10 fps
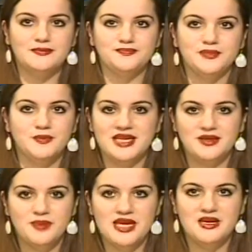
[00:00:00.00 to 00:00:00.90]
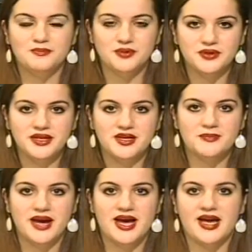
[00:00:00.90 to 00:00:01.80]
me being bullied
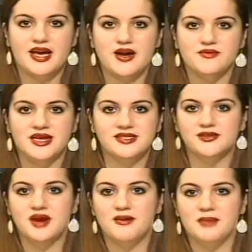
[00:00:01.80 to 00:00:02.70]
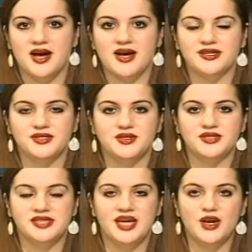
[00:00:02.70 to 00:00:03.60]
by a restaurant boss who
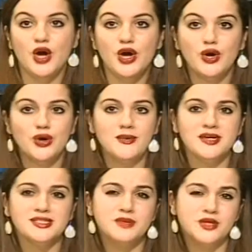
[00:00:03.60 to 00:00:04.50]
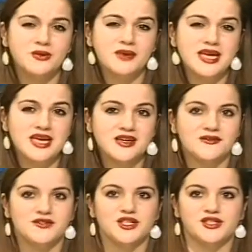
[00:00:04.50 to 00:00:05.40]
said, oh, it must be a
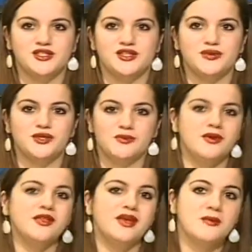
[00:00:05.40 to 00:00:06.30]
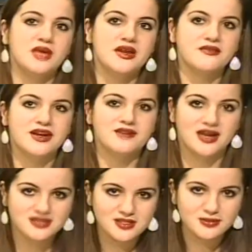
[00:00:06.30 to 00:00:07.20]
weave, just to humiliate me in front of
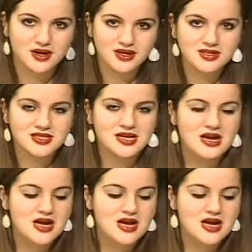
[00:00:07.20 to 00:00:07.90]
customers.